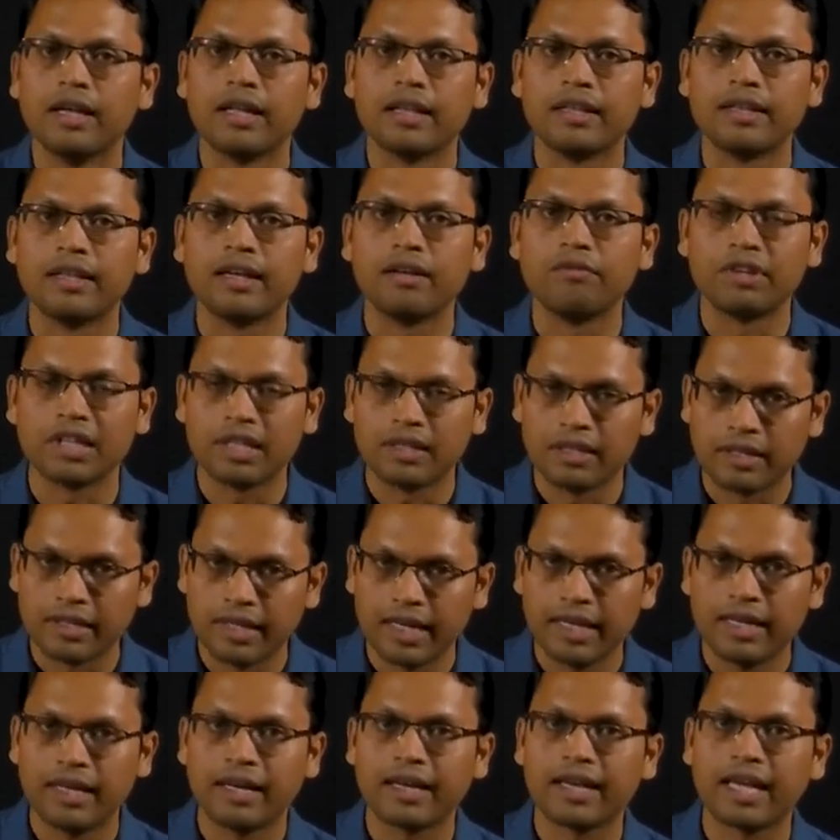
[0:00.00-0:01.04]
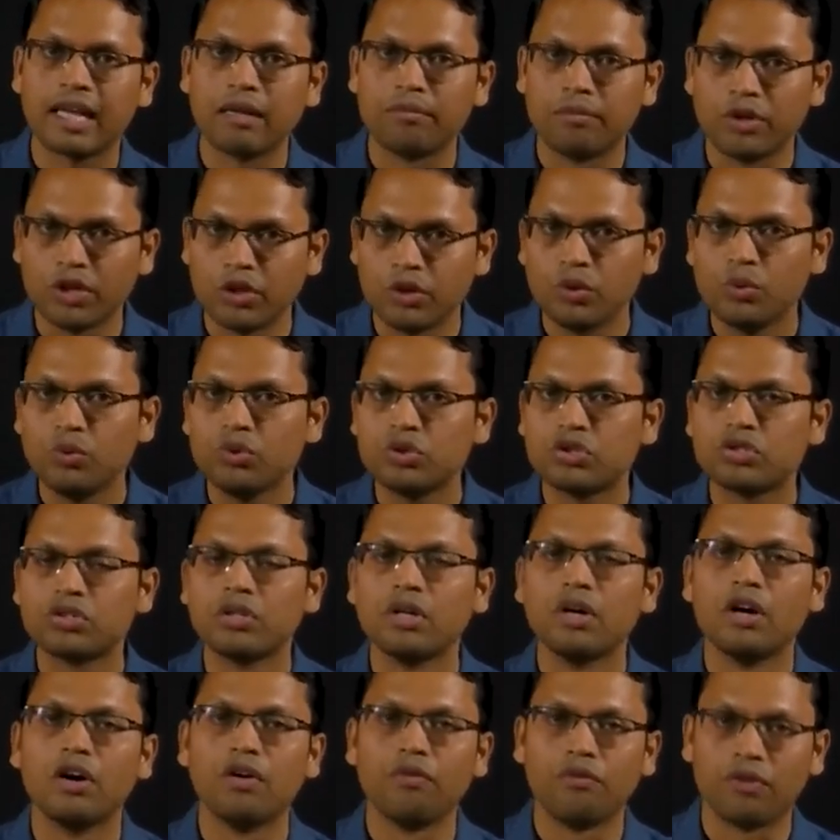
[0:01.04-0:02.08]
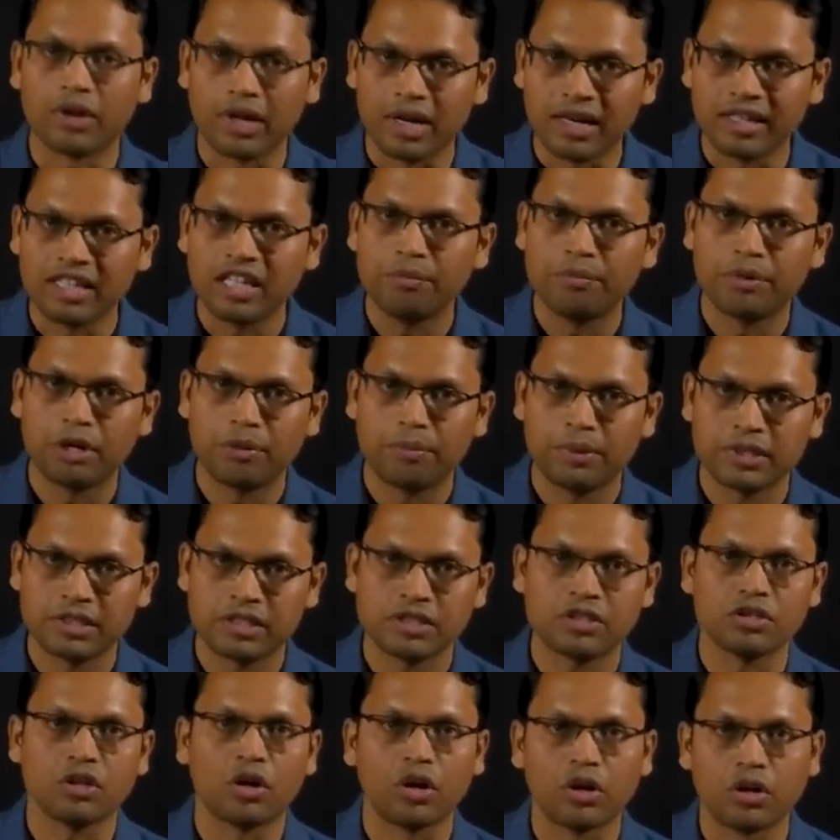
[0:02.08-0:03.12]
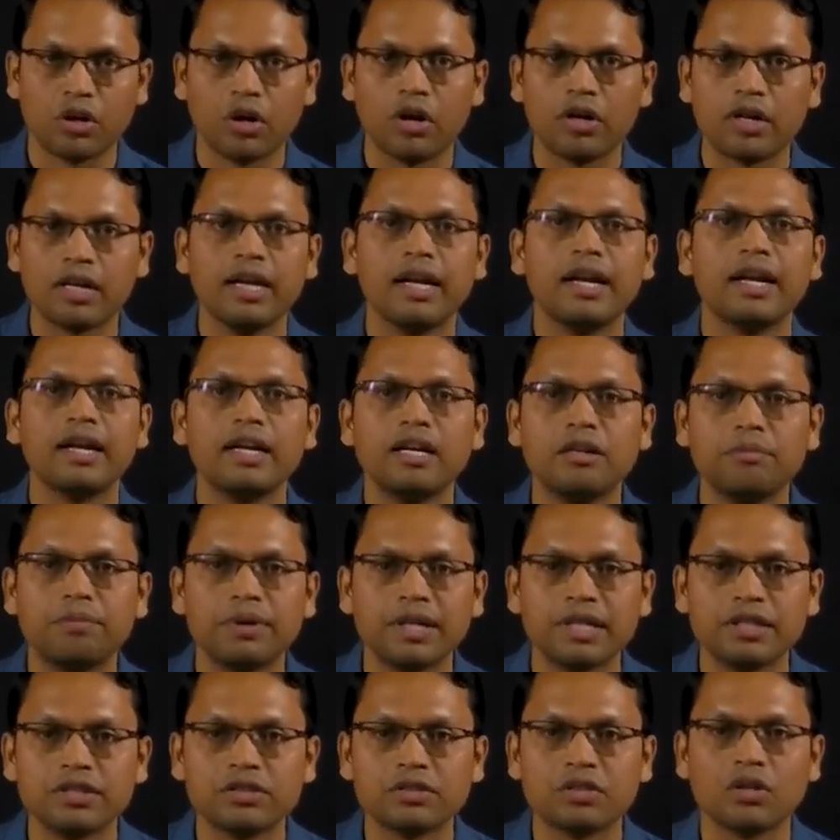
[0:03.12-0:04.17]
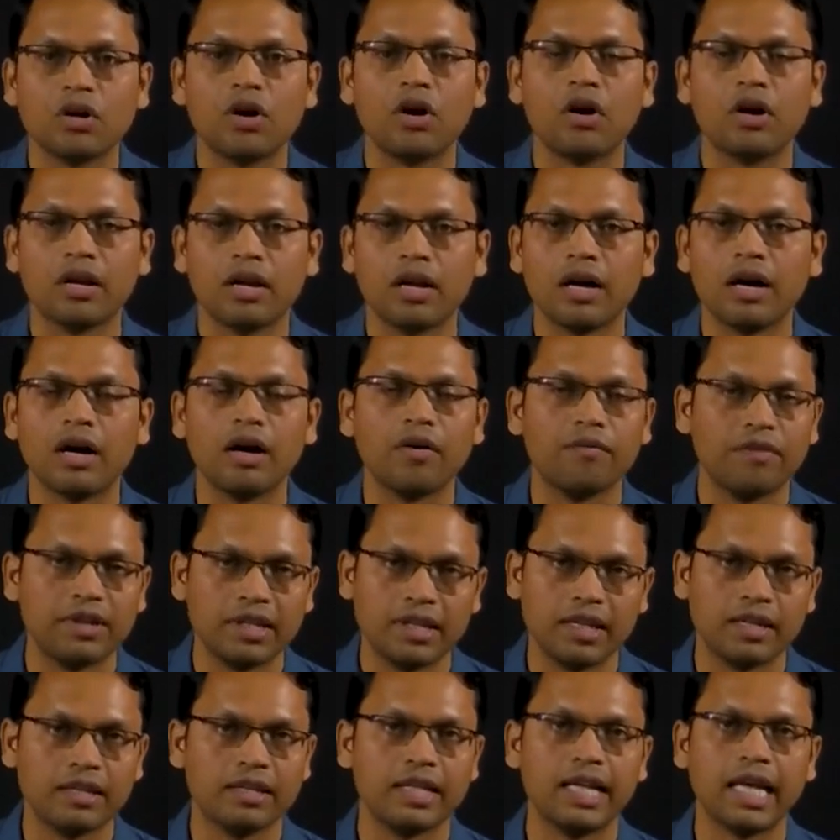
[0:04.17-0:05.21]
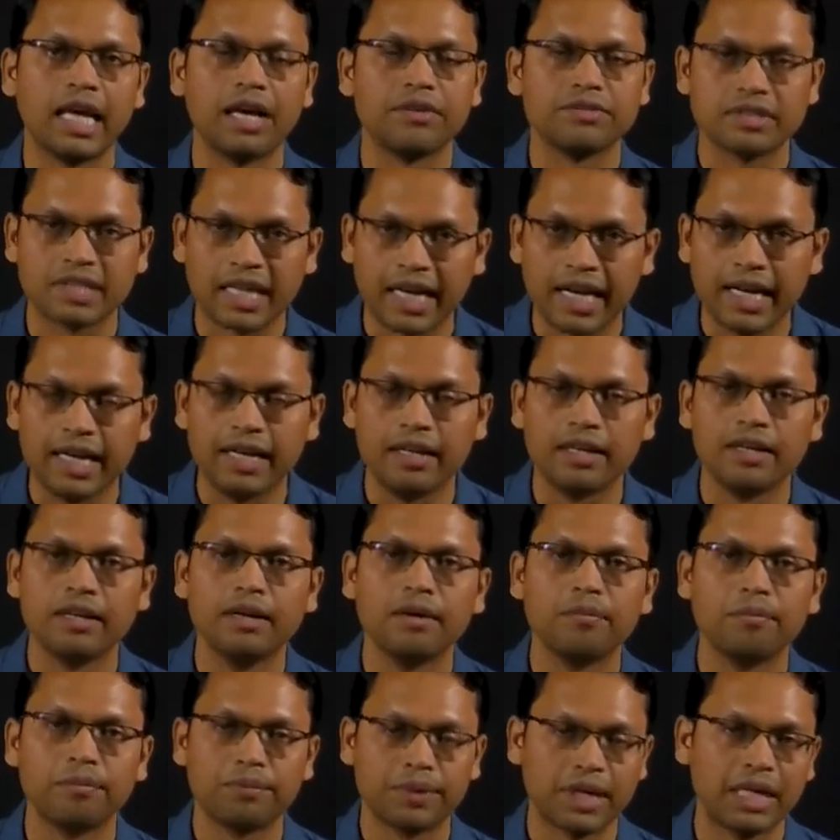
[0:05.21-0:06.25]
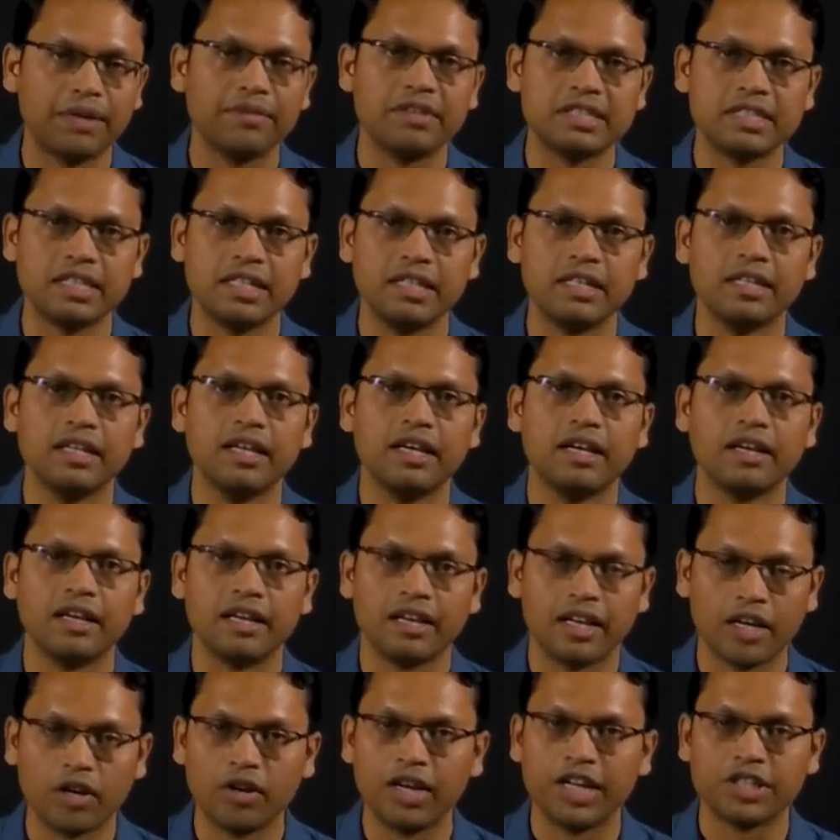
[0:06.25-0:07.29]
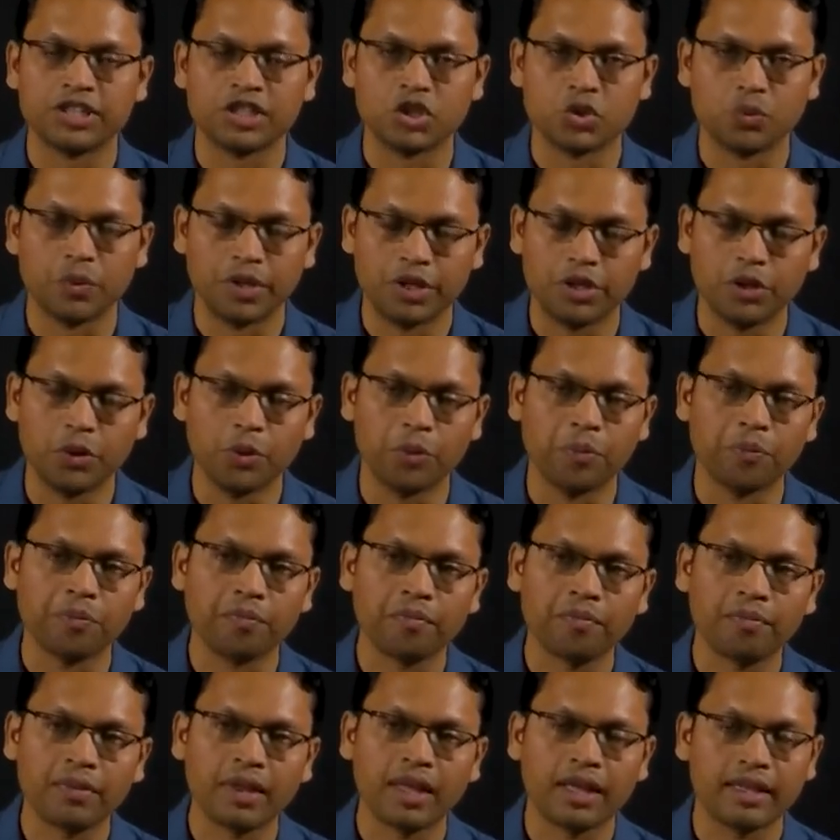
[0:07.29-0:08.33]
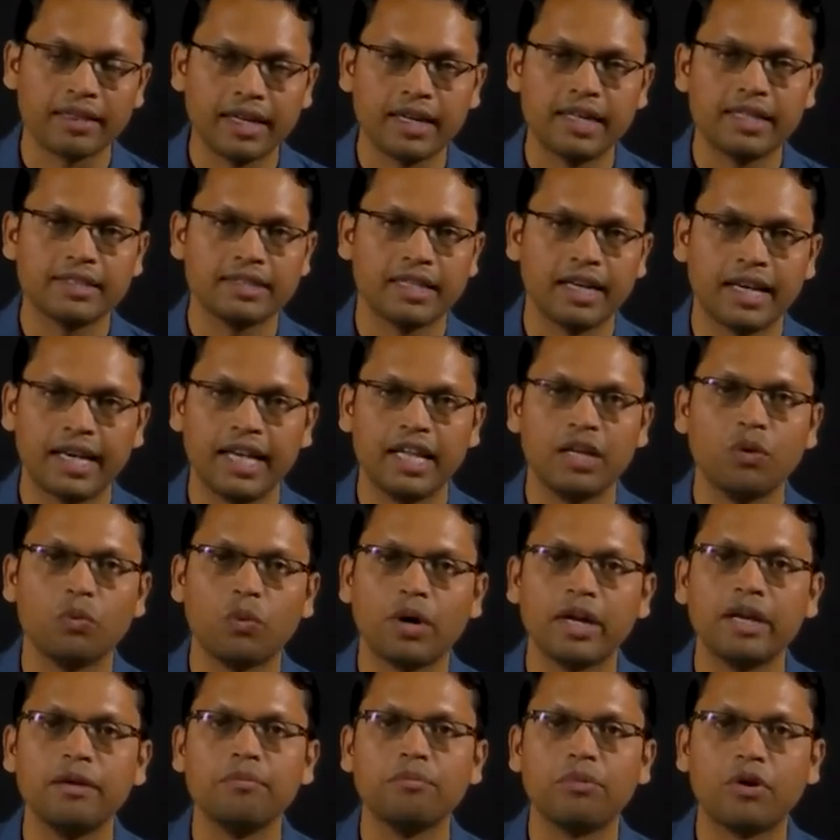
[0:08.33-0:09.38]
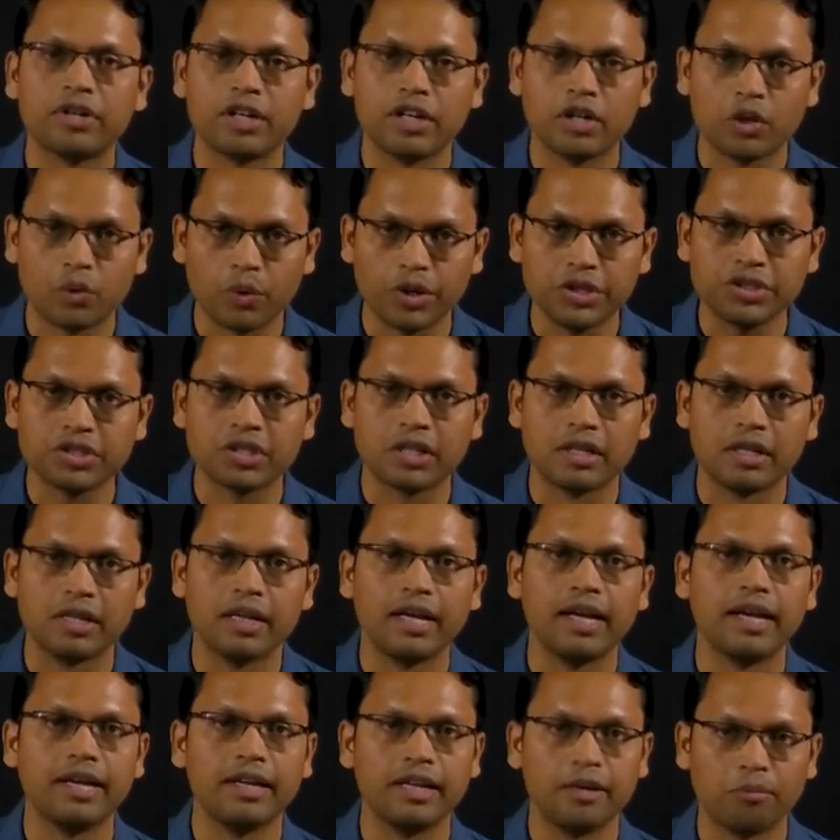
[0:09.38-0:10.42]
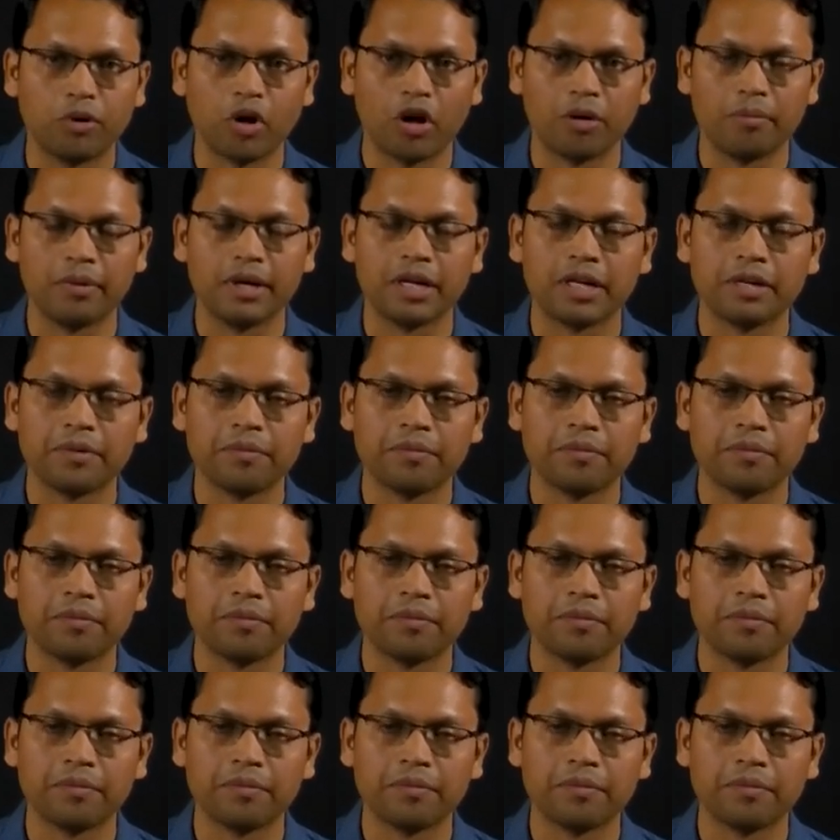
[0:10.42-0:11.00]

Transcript: then whether the data can be used for other purposes or not depends on whether they have signed privacy regulations with you. That is again one important question in deployment.